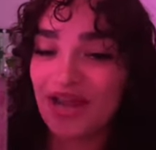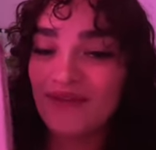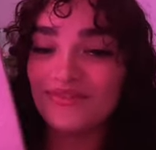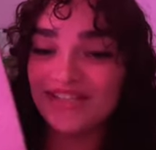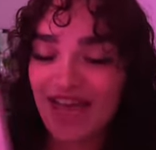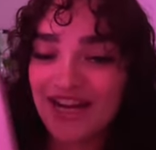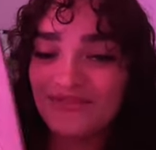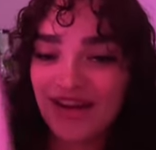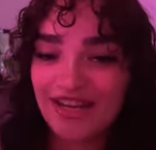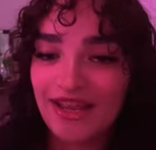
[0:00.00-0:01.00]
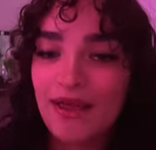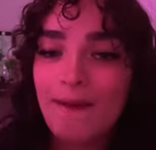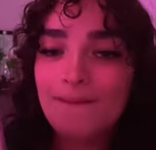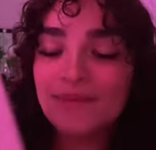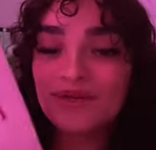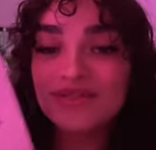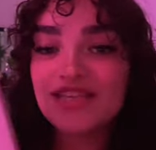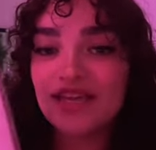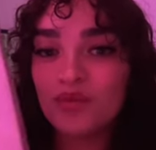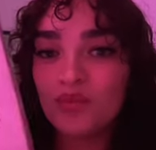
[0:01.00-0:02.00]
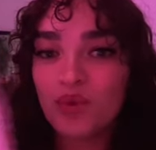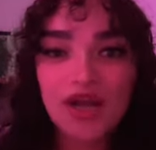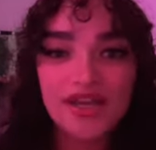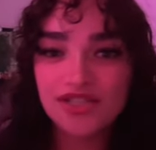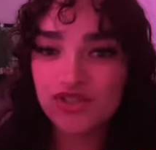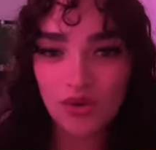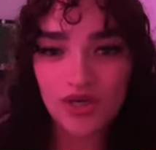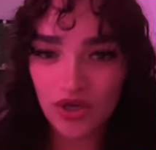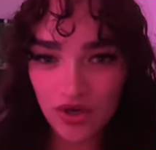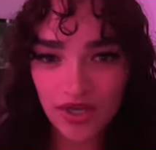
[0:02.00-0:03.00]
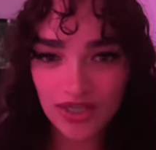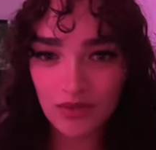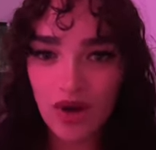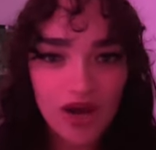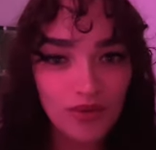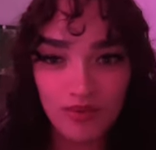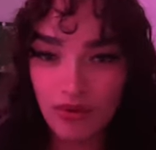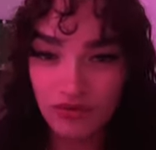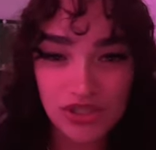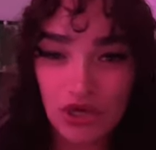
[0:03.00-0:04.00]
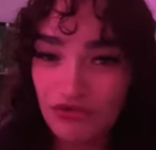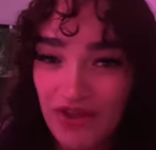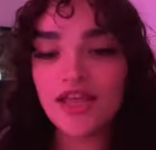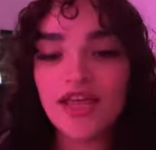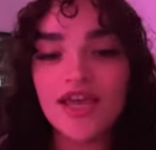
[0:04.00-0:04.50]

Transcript: I'm glad I read it, but it was like, what is going on? Like why are we moving so fast?